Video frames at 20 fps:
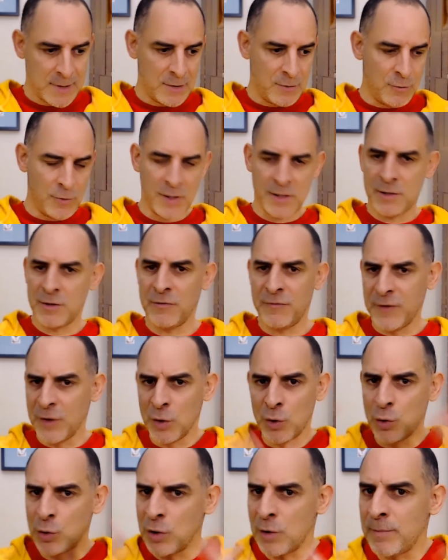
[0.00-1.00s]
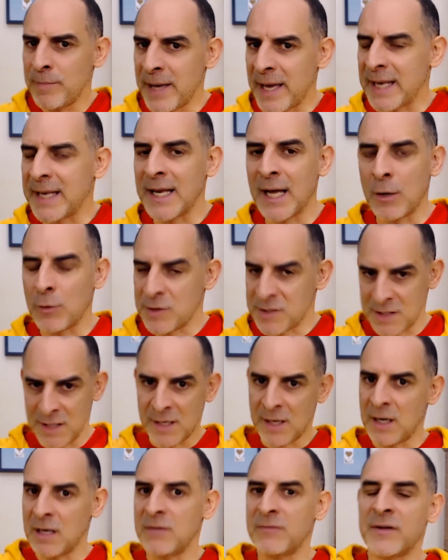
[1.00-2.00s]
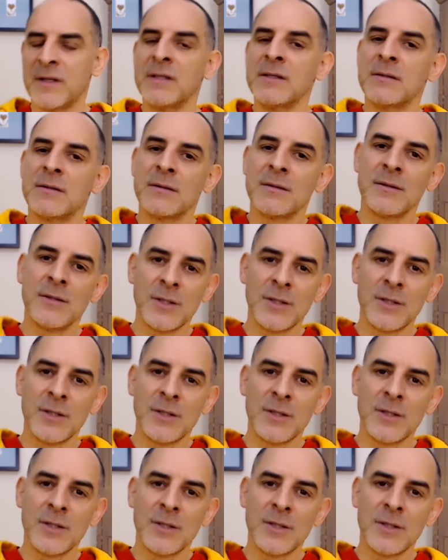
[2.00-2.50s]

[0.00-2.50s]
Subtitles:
Whether you feel good or bad now is irrelevant,